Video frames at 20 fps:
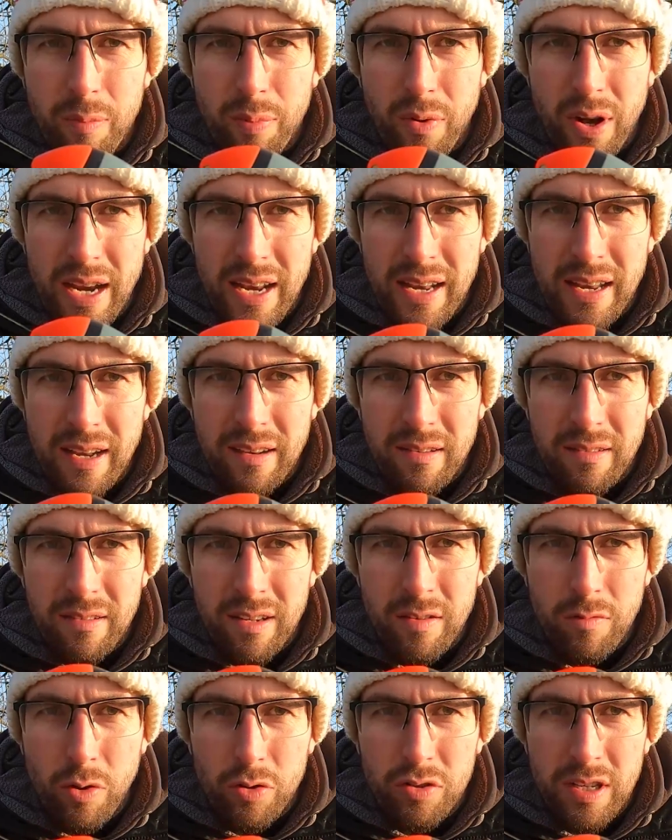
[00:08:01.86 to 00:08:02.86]
the braid,
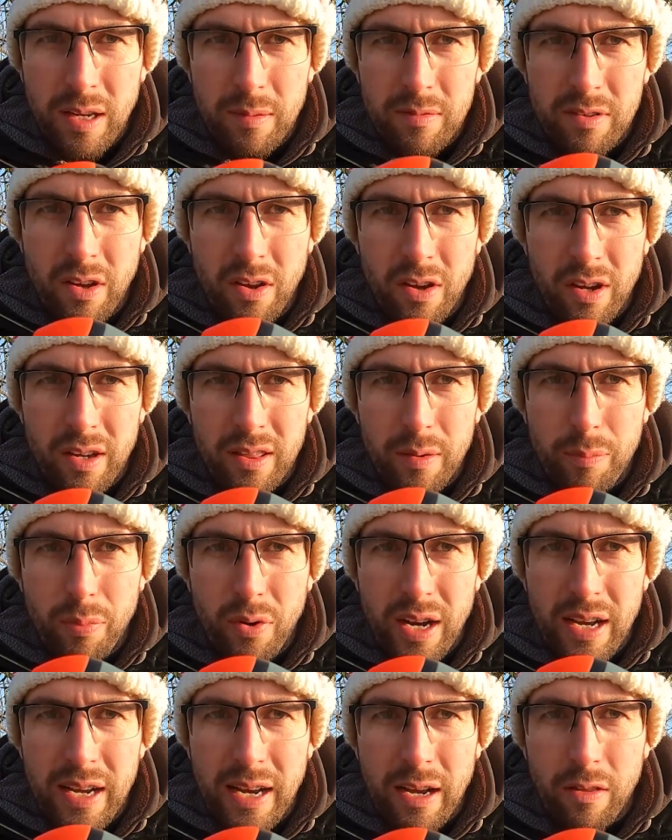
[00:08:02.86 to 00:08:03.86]
your rod tips high and the
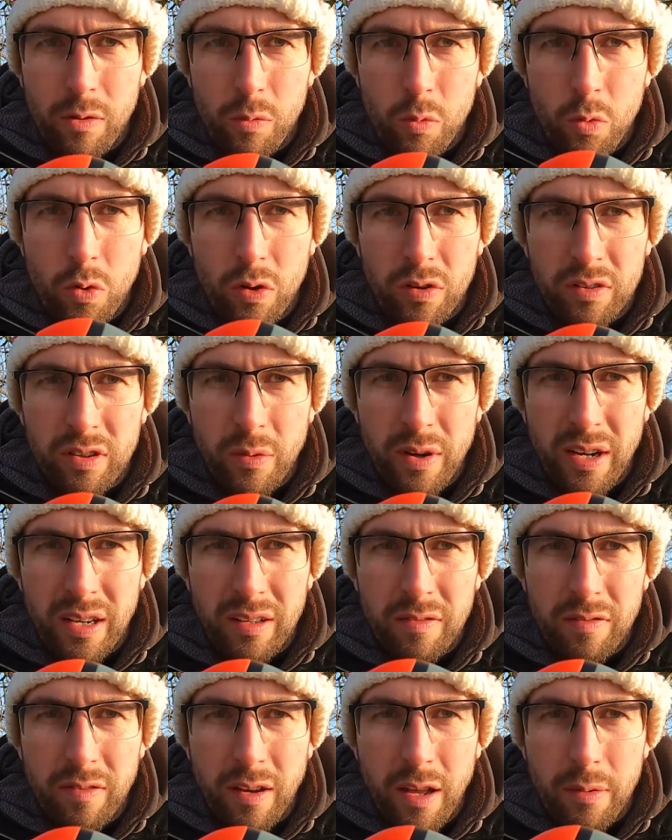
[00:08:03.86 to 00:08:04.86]
braid out of the water, so when
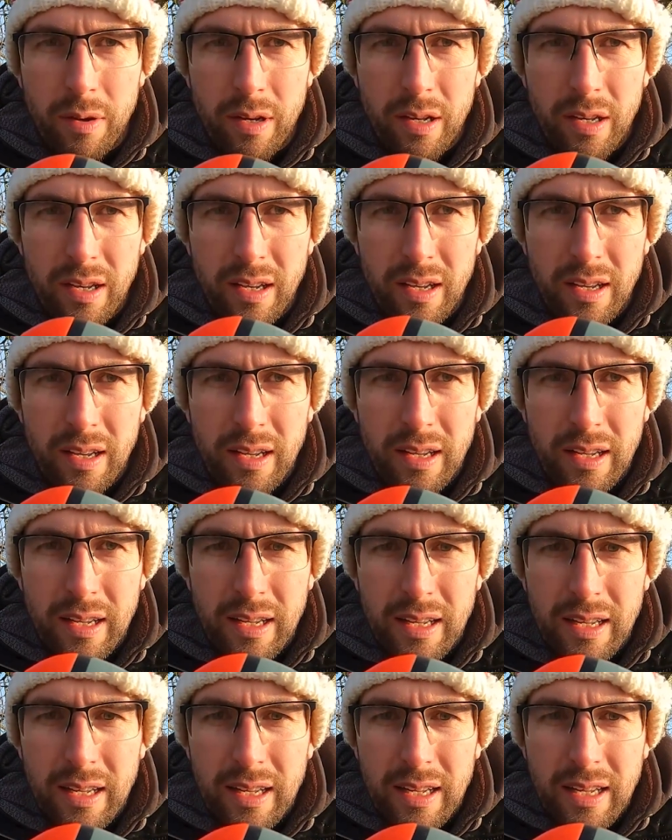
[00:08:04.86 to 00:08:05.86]
it's flowing,
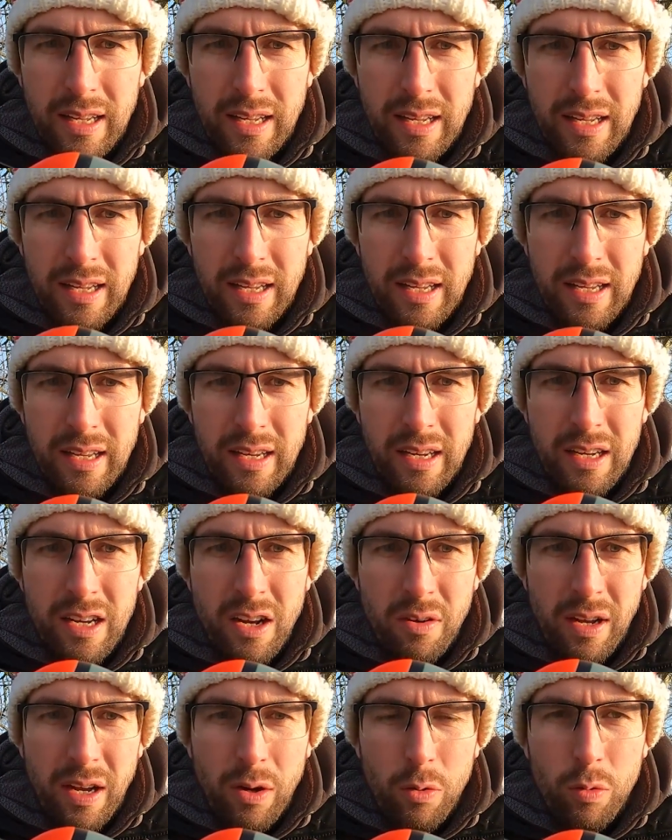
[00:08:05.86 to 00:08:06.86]
you
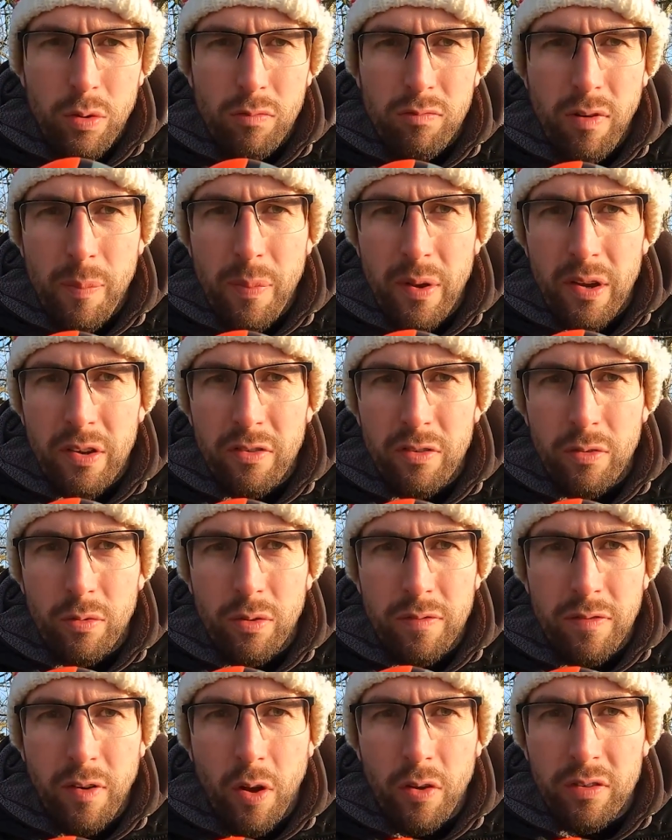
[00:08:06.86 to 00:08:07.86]
don't get all the rubbish, all
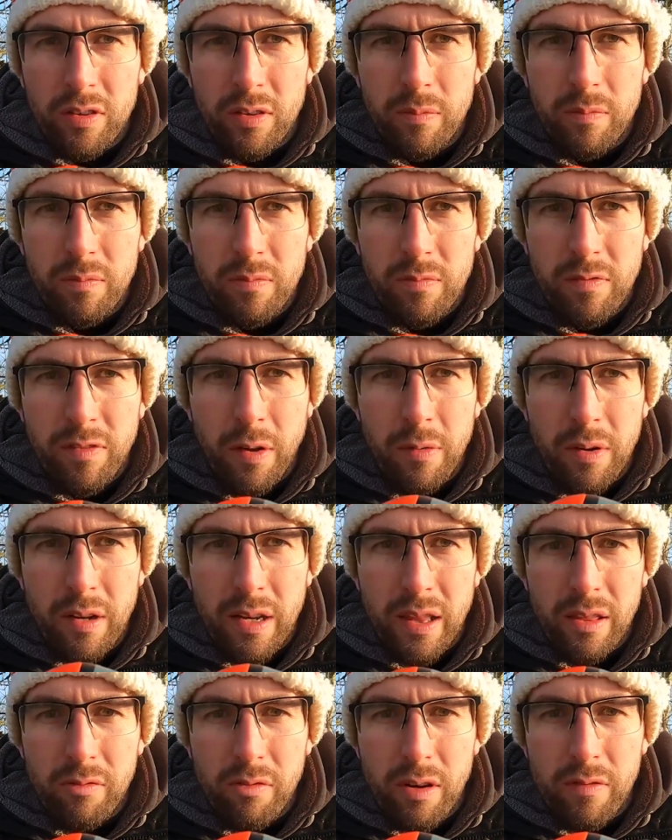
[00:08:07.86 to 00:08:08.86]
the flotsam floating
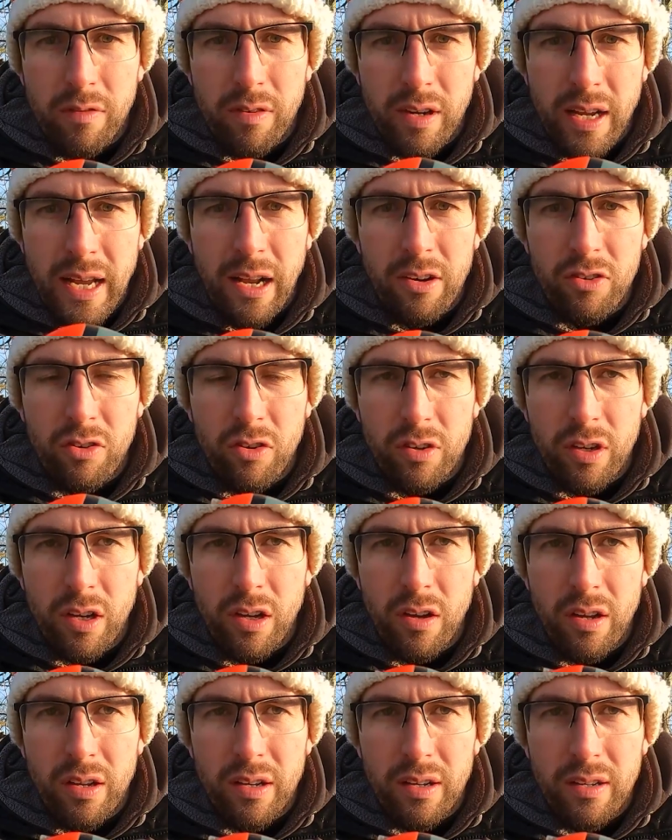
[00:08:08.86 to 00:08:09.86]
down the river and catching on your
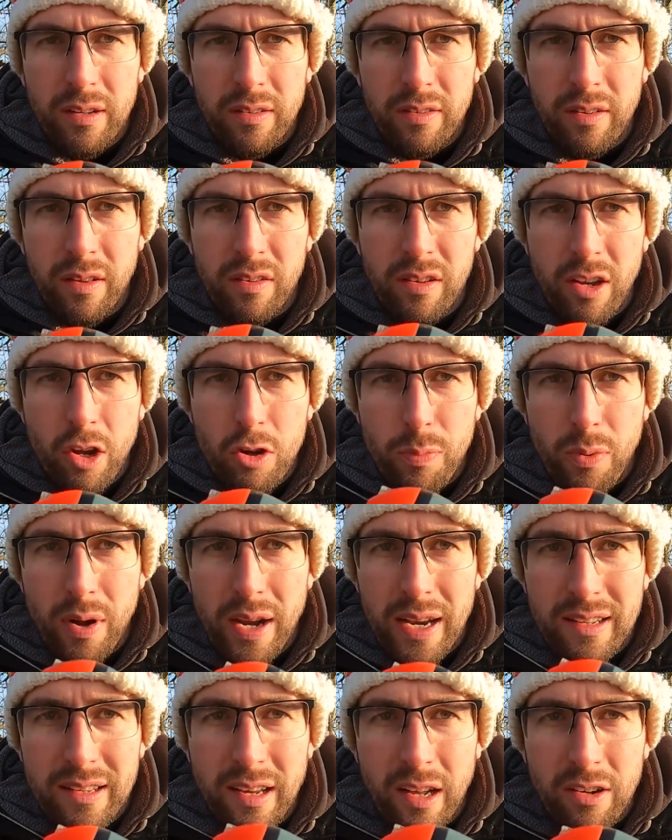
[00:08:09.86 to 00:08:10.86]
line. So there's no
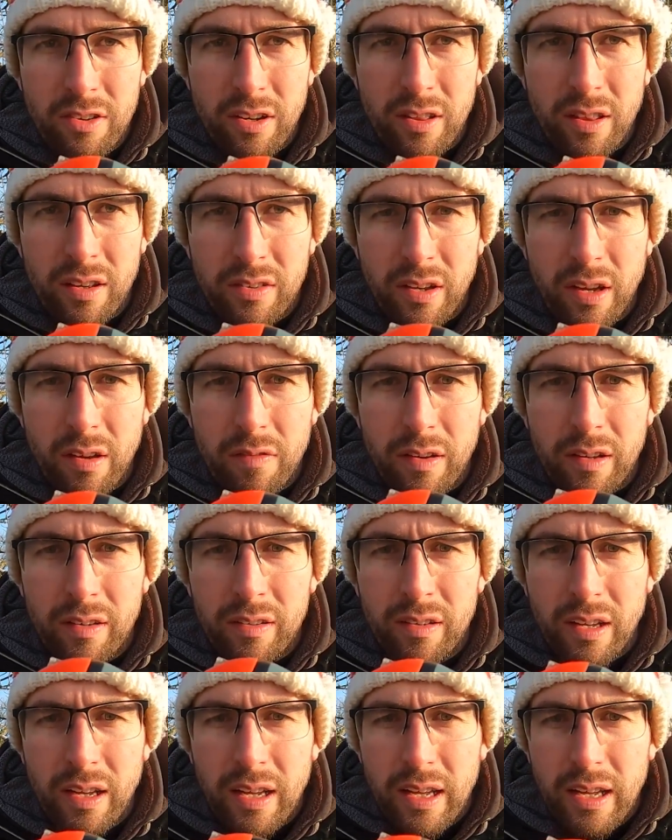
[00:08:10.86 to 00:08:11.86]
braid touching the
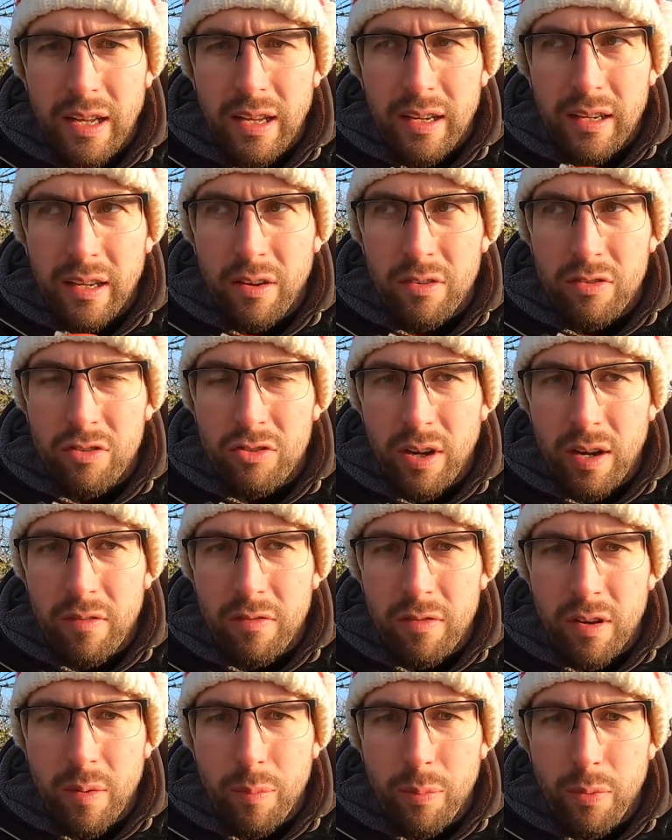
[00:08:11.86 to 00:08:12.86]
surface. It goes
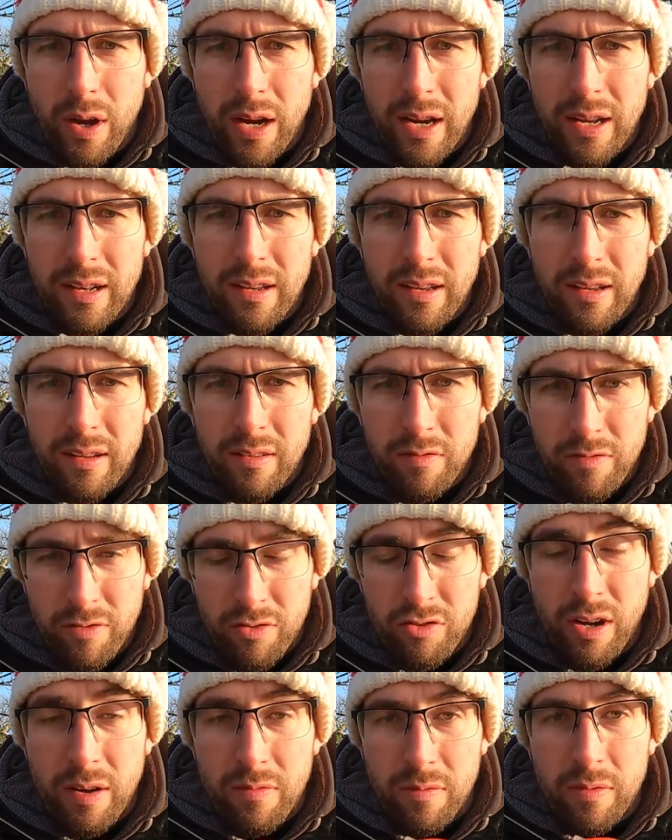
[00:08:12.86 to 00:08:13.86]
straight from your braid,
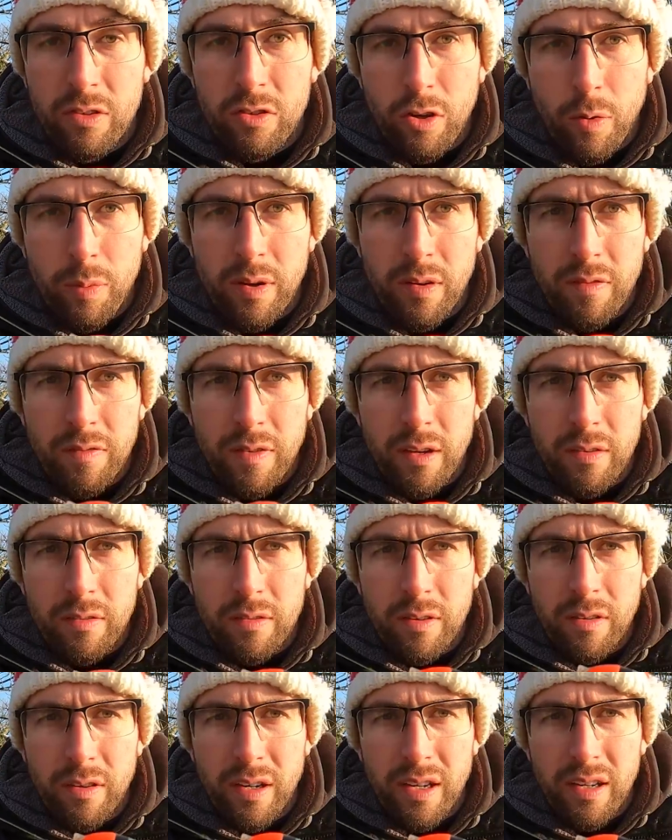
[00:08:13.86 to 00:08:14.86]
straight from the top of your float,
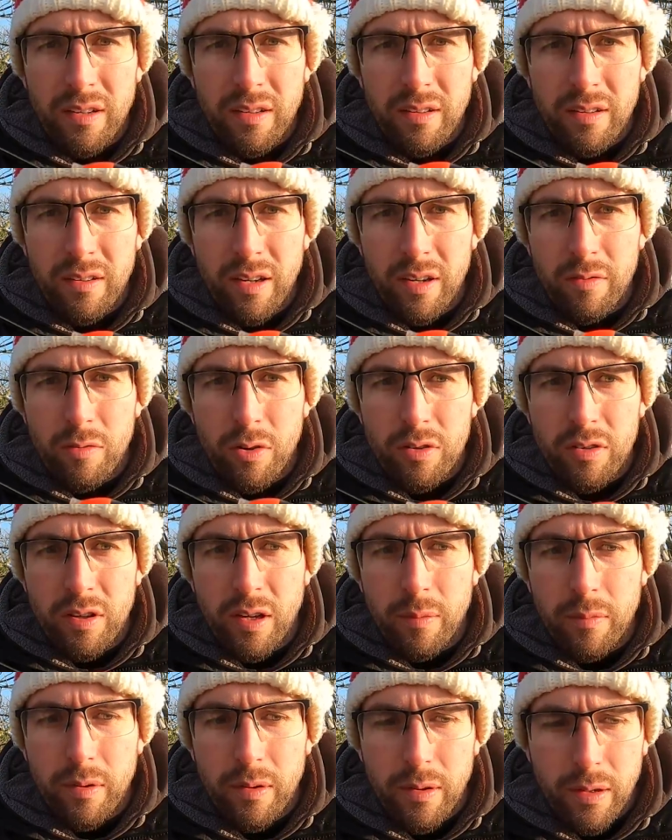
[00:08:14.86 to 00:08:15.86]
sorry, to your rod
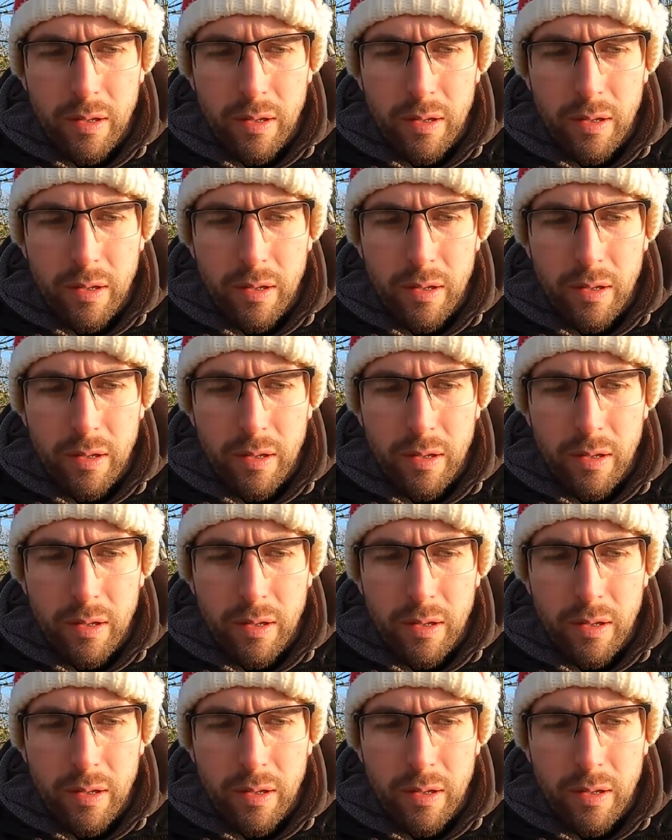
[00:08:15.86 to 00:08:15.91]
tip.